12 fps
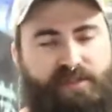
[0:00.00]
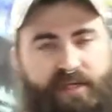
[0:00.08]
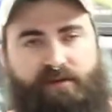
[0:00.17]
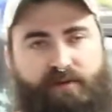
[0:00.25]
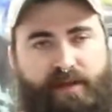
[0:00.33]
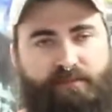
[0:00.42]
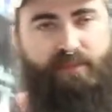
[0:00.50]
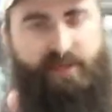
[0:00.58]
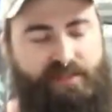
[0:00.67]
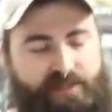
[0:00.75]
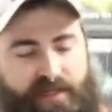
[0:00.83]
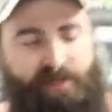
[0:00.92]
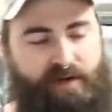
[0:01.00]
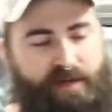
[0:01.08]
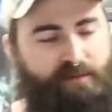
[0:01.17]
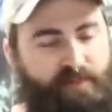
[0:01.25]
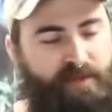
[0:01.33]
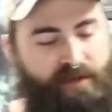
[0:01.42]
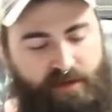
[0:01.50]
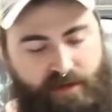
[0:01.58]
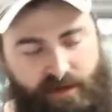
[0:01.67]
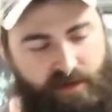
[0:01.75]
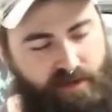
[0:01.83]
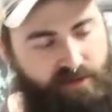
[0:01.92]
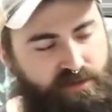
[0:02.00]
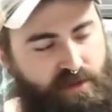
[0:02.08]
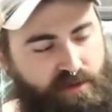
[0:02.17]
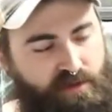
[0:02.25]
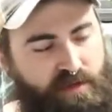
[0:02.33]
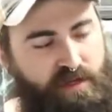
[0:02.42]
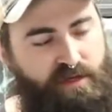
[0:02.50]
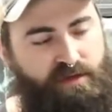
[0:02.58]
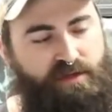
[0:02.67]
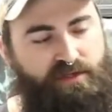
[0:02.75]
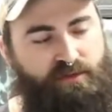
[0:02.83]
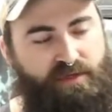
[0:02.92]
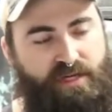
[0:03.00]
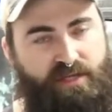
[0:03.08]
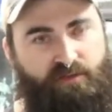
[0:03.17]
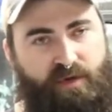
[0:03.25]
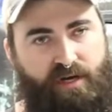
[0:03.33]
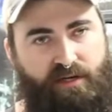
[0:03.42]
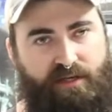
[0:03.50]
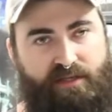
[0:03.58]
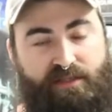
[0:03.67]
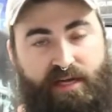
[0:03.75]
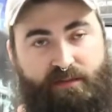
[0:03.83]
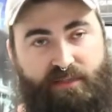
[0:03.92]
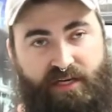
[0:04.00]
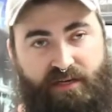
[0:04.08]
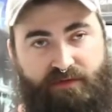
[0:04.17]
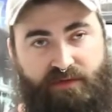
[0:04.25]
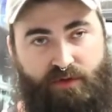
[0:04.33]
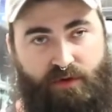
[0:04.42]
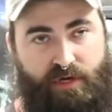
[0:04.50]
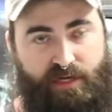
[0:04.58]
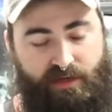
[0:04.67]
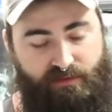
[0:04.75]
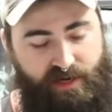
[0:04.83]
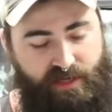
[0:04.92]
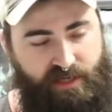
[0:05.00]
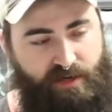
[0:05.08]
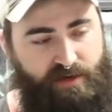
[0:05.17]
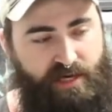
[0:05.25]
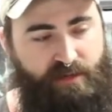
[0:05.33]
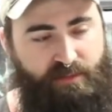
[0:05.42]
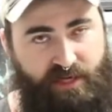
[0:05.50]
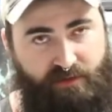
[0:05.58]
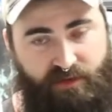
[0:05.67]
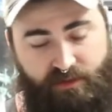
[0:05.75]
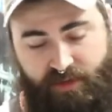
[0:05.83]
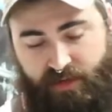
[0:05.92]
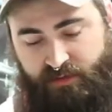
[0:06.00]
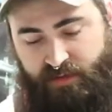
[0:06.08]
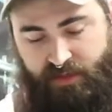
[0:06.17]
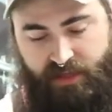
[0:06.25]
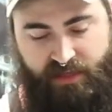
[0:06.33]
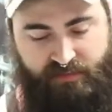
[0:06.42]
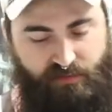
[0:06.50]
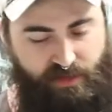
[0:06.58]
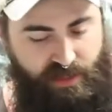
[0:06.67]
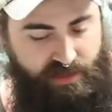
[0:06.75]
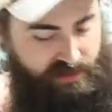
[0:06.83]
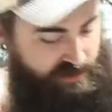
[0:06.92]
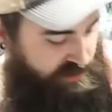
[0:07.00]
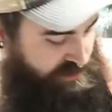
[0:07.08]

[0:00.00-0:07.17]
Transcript: to say grape, but it's not grape. Uh, so this one does work. It's not been inventoried and ready to go yet, but it will be within the next few days.